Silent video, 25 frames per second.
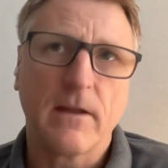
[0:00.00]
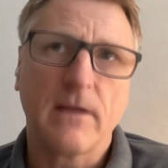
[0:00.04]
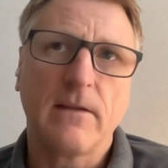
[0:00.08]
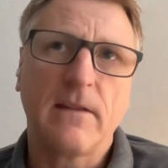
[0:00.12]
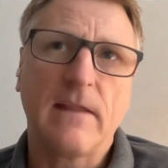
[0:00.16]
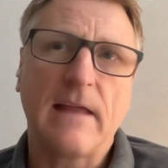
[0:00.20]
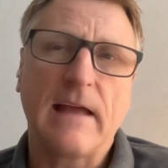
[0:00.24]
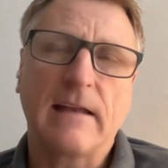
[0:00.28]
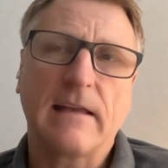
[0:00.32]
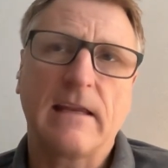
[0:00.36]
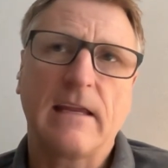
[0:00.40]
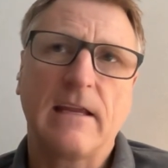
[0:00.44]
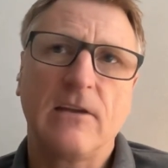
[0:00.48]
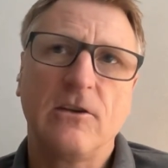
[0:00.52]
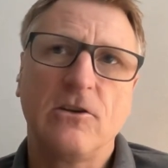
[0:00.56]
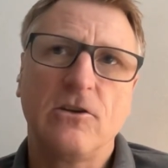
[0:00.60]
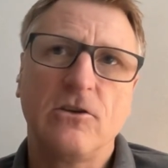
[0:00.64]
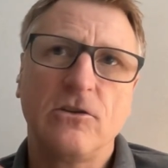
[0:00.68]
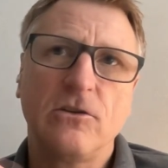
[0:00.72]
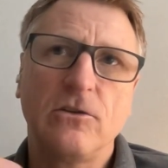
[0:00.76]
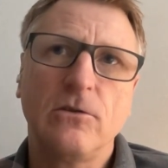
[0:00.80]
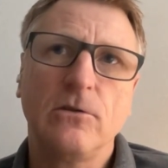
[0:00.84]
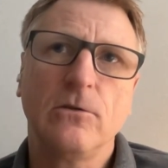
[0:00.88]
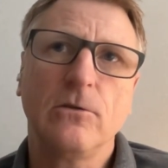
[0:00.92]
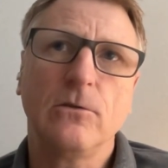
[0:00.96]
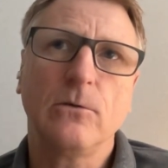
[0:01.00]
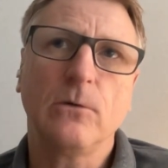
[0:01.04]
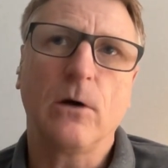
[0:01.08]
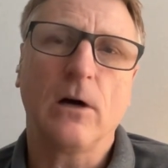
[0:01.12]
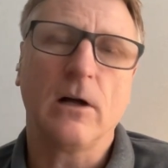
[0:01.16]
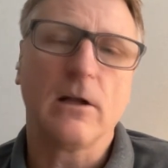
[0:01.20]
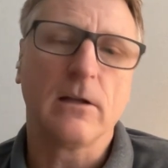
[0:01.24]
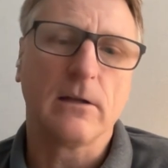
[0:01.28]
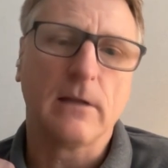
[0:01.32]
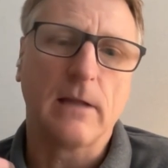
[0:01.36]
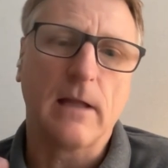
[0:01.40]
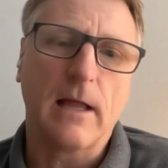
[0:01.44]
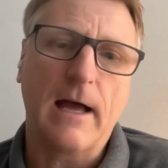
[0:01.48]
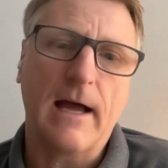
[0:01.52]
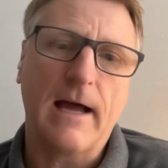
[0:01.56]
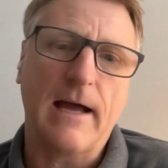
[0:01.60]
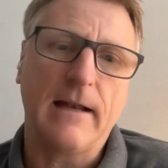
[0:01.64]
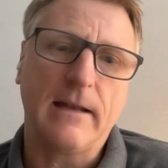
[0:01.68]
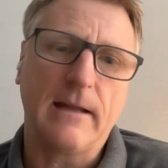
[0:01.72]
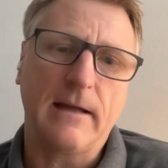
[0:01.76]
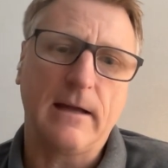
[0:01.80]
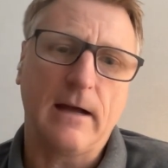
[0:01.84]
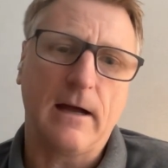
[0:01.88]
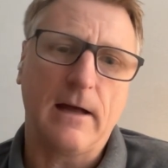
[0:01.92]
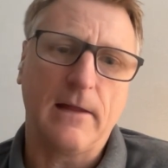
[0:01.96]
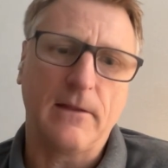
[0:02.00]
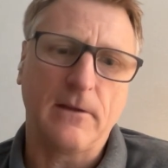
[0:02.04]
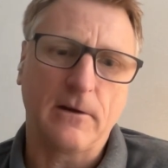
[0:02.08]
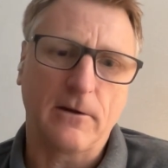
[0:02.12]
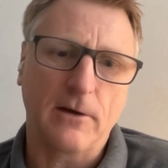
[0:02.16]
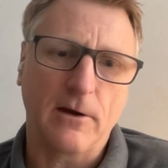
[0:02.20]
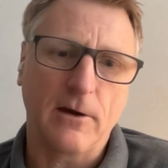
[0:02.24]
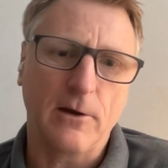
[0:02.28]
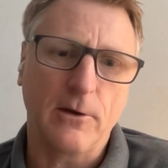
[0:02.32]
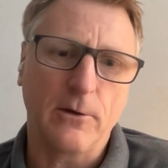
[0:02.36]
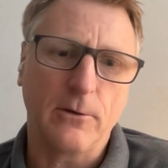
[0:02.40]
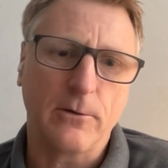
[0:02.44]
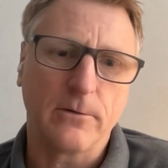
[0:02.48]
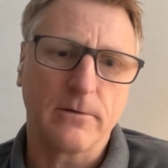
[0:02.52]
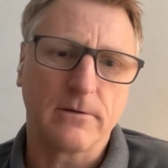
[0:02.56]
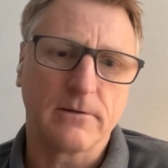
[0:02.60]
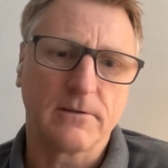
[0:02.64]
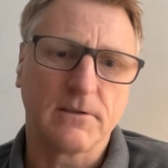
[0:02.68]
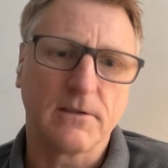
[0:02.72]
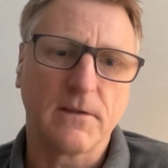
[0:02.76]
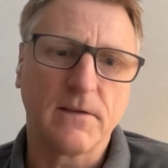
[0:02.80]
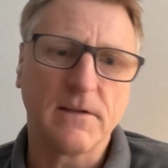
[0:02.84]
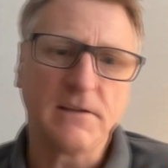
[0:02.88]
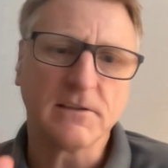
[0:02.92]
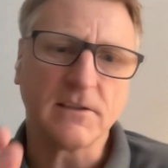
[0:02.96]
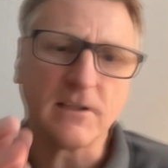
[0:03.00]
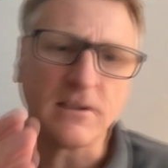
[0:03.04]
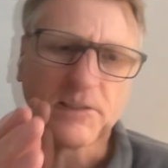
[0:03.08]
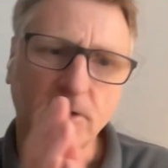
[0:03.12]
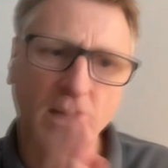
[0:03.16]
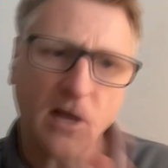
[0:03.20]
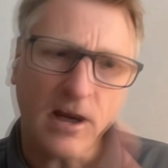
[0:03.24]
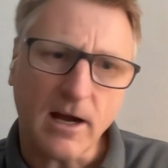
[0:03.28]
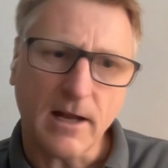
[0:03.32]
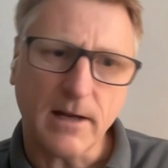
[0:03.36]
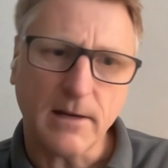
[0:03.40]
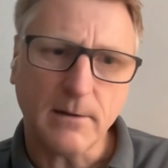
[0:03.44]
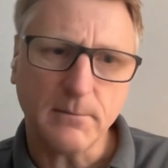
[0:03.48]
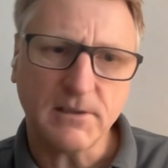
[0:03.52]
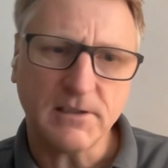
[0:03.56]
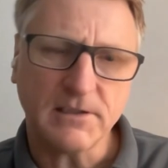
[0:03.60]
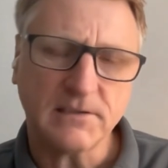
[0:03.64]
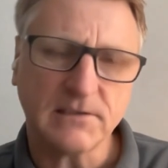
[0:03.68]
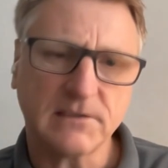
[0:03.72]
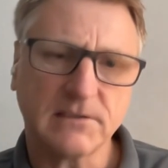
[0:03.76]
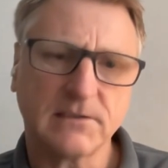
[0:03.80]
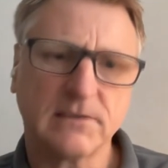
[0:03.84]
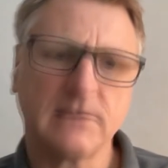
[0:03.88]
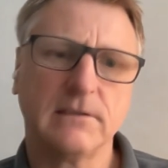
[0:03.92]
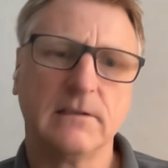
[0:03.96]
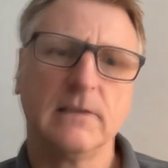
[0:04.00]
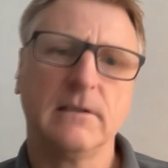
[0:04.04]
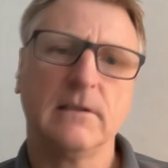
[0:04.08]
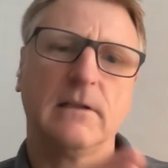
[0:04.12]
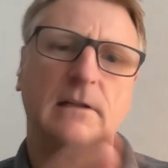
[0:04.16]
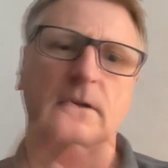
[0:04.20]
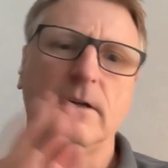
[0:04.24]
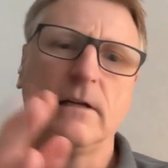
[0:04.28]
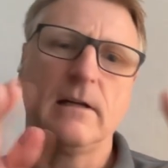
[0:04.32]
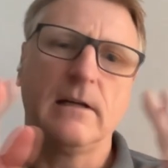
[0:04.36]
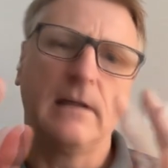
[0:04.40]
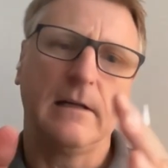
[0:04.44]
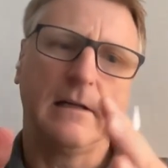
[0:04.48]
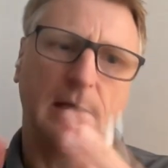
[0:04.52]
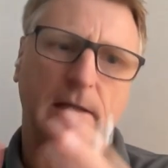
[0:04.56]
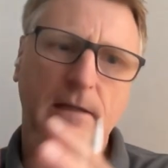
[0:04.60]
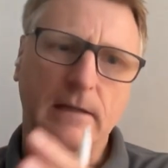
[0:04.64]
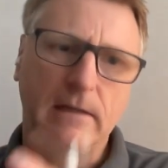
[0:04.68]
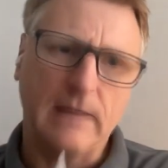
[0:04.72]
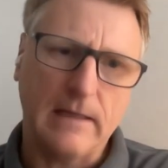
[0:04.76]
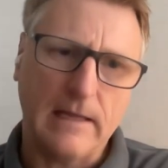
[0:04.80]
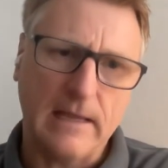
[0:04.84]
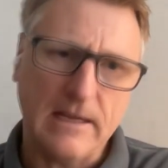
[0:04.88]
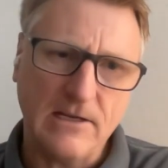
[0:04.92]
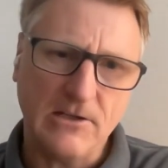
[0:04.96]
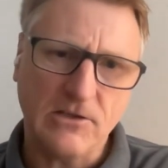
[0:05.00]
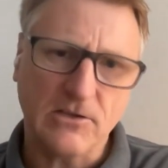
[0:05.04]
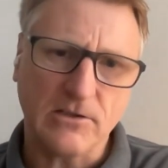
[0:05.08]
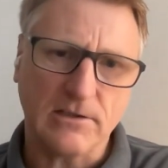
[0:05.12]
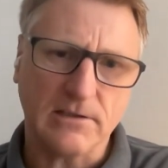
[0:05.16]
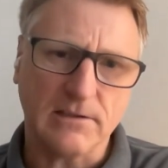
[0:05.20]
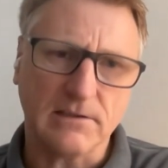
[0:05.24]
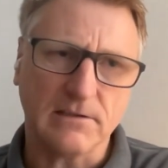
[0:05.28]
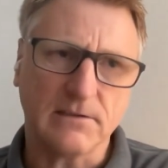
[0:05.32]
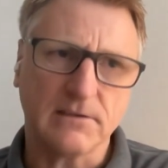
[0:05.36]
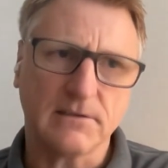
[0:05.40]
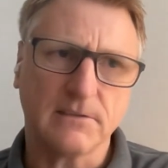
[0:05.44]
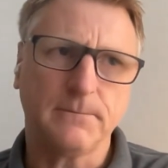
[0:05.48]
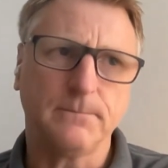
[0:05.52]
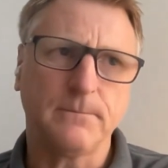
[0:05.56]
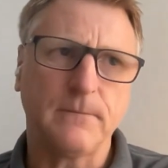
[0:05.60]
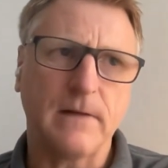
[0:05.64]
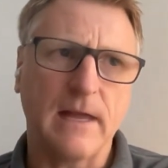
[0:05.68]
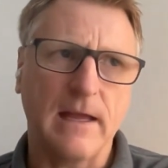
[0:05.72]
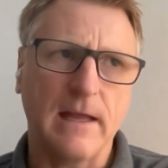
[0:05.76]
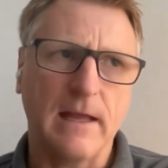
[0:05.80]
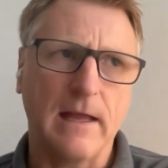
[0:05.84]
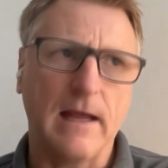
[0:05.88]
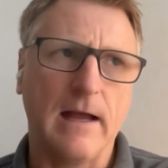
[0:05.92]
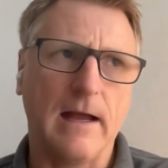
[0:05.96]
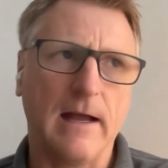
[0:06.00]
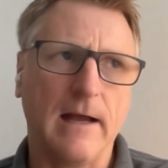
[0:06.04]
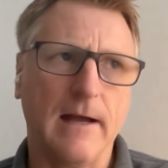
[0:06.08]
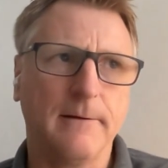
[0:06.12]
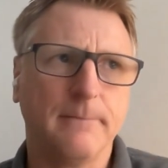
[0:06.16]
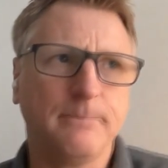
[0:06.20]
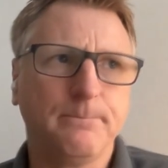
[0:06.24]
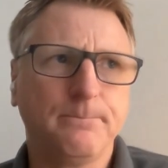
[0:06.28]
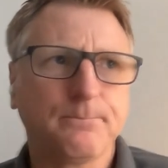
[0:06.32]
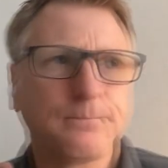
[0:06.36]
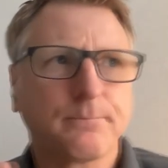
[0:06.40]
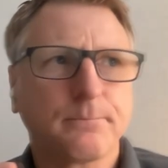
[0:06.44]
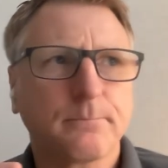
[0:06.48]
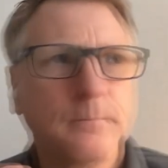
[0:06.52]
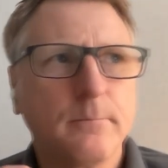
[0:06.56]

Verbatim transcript: that can do a lot on their own. So these autonomous agents, um,